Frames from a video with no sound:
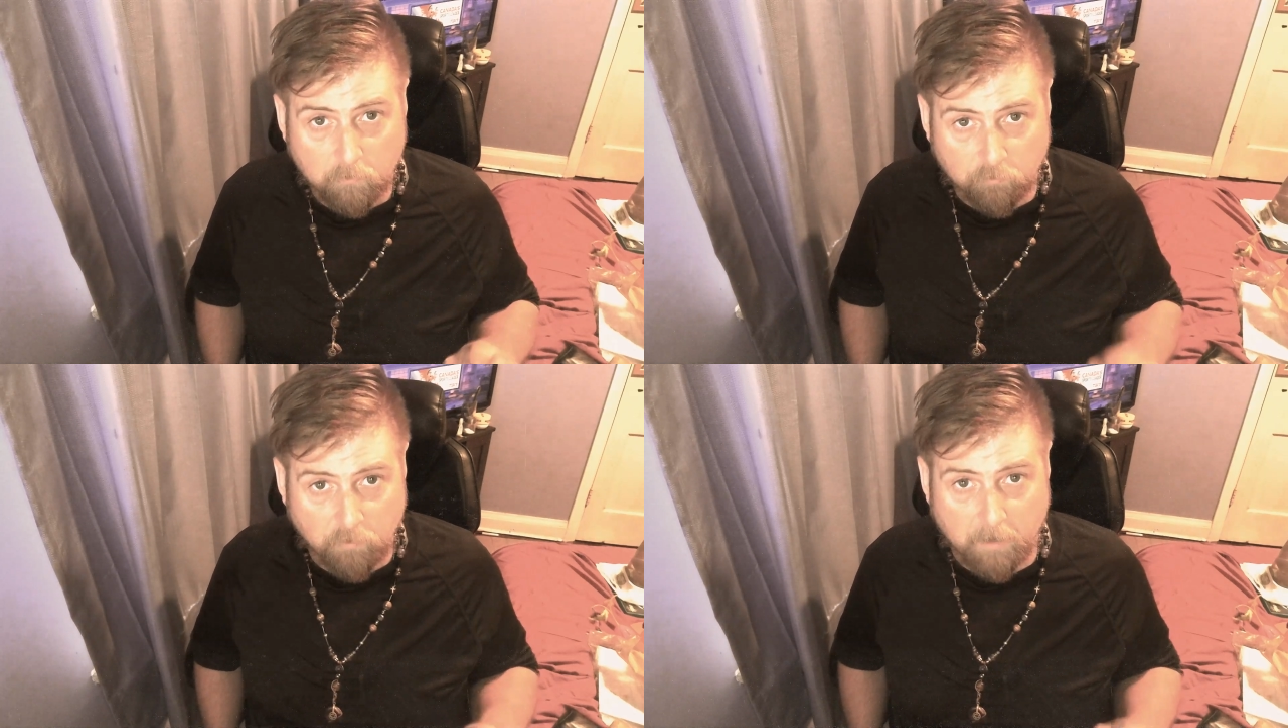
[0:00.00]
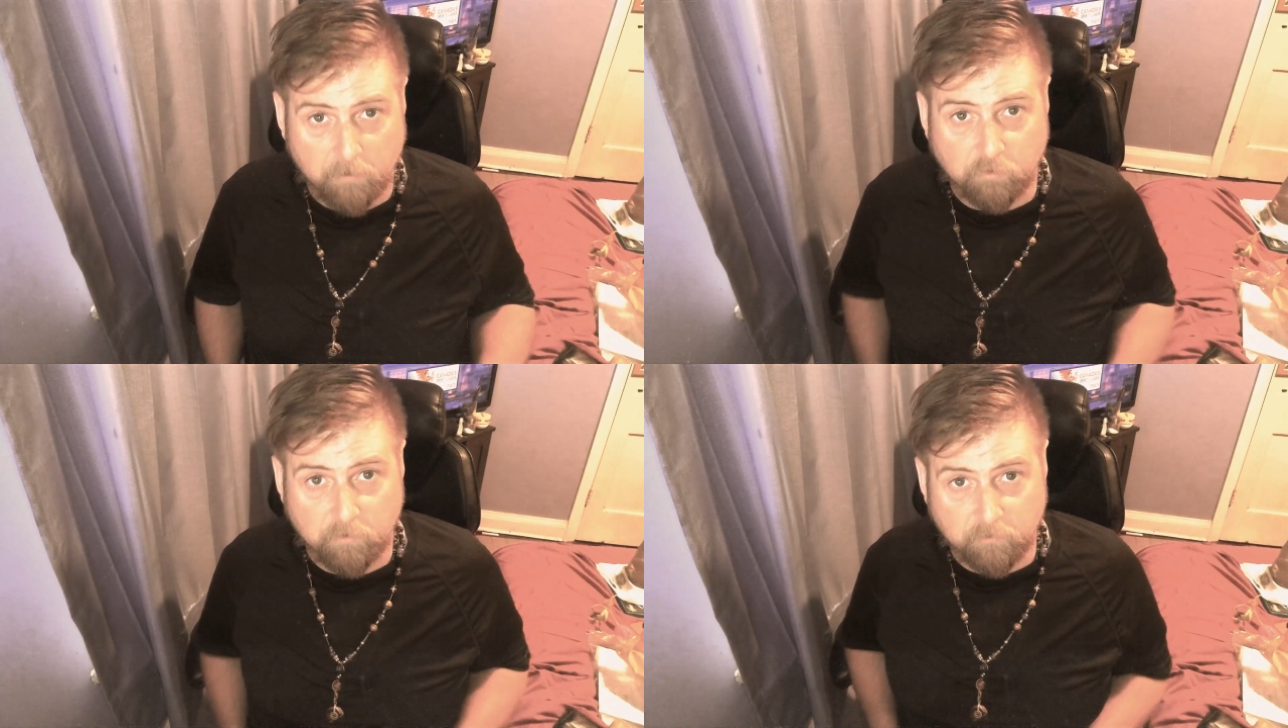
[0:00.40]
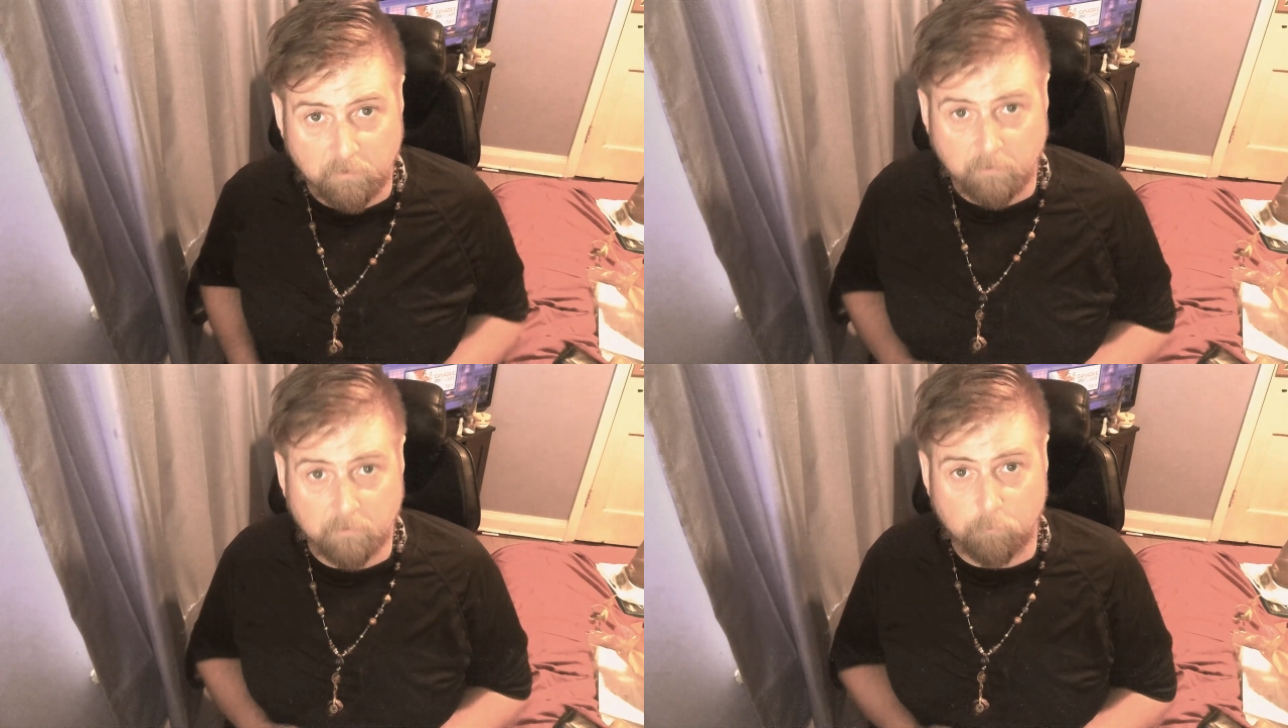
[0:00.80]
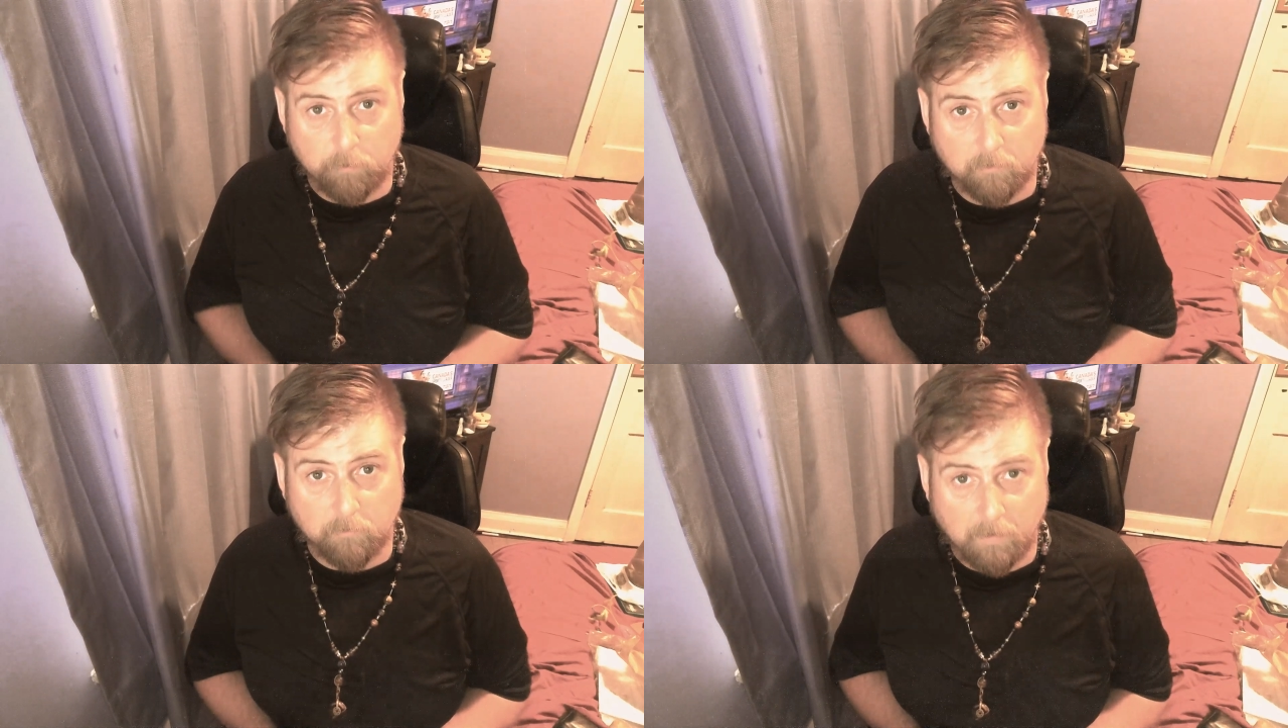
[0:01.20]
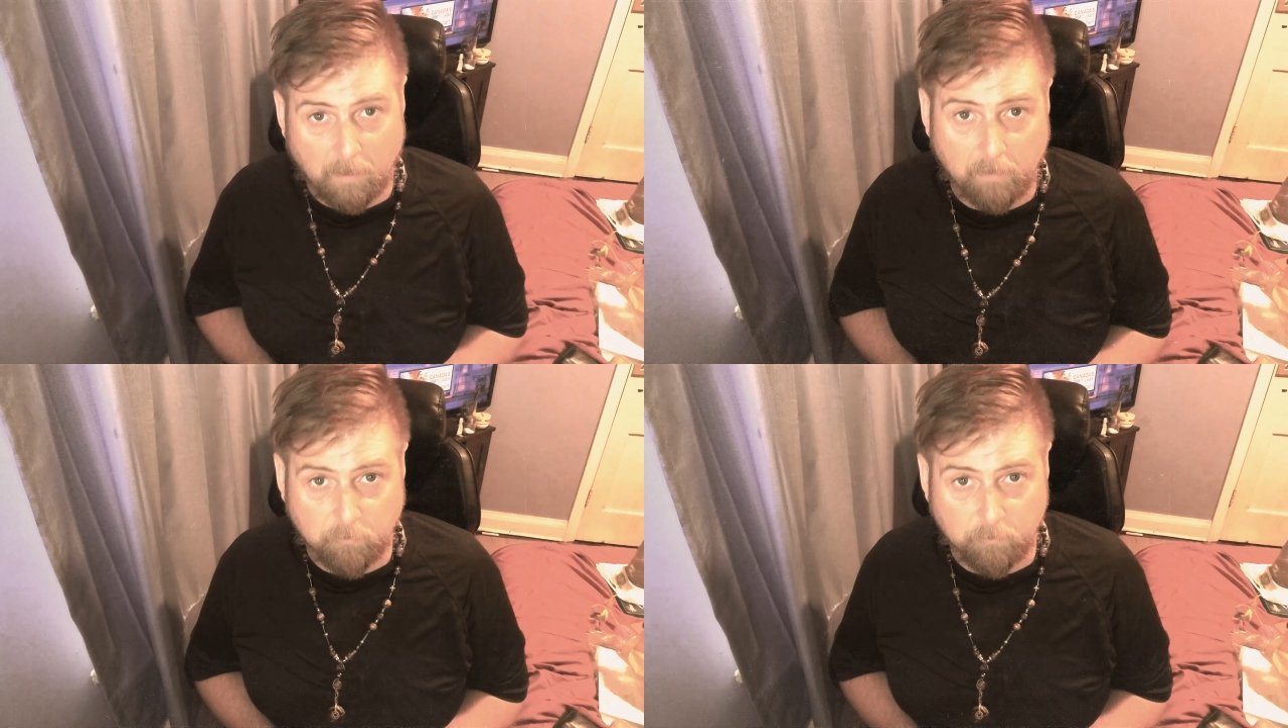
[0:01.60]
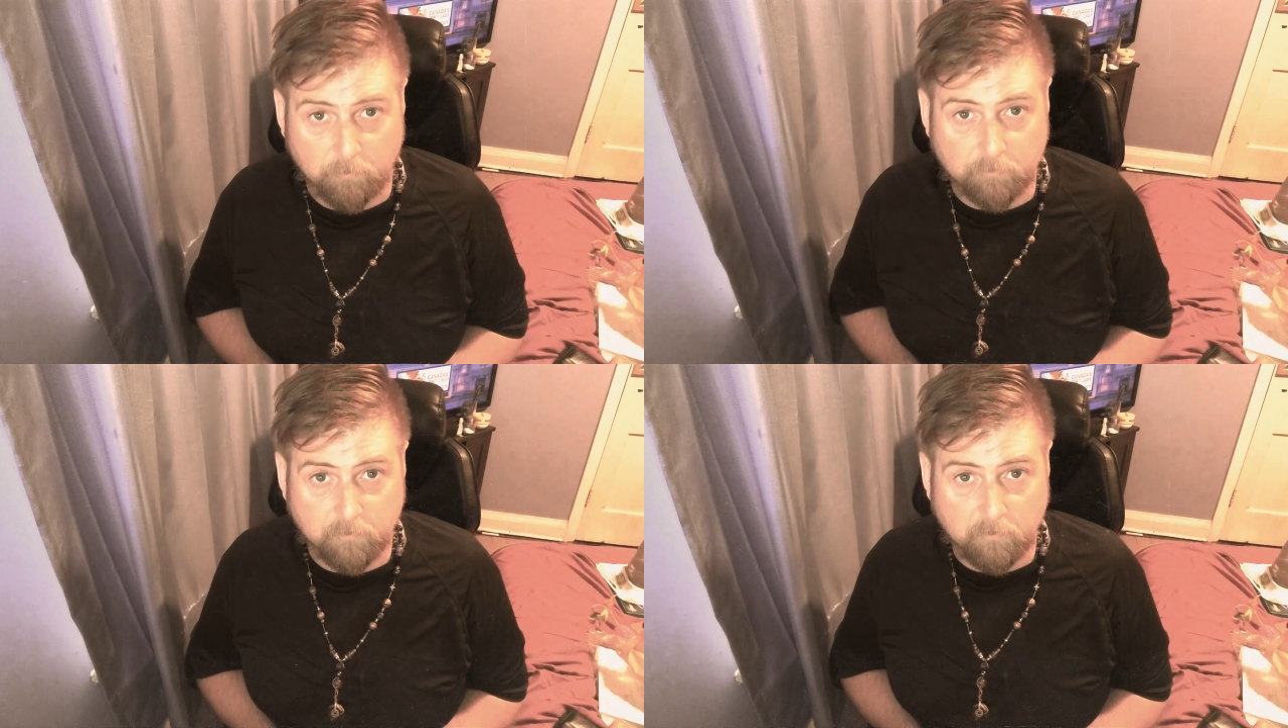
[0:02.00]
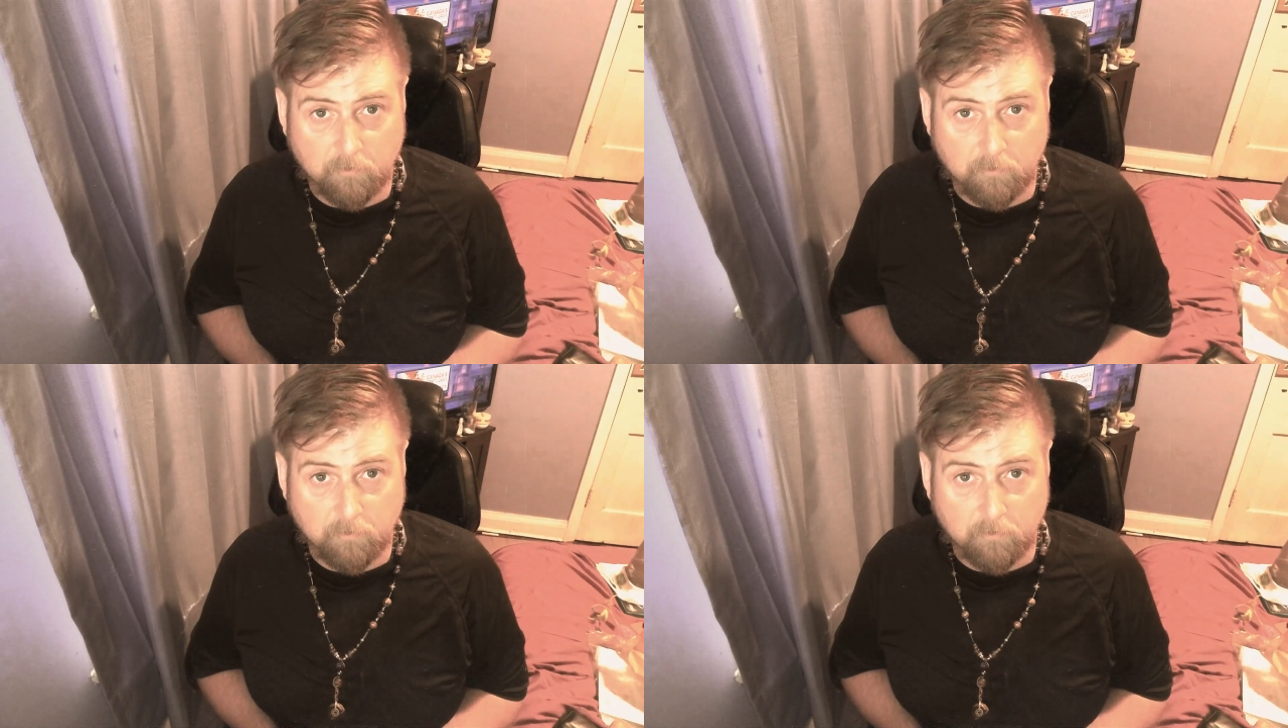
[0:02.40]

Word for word: strategies in this reel that I use